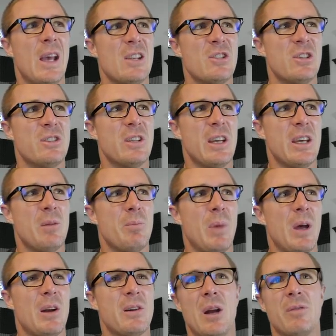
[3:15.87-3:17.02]
just to get a
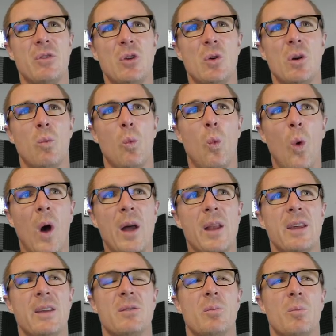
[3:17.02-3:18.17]
better view of
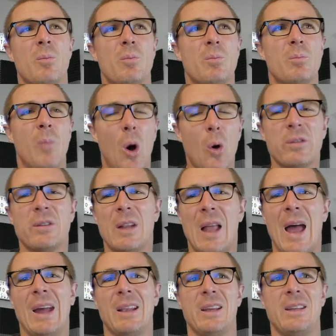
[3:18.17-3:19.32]
what is most
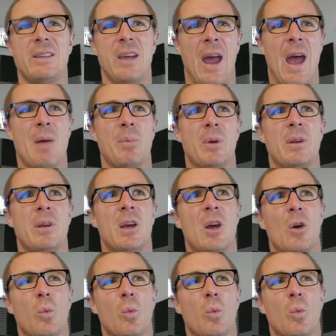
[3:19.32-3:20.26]
likely to happen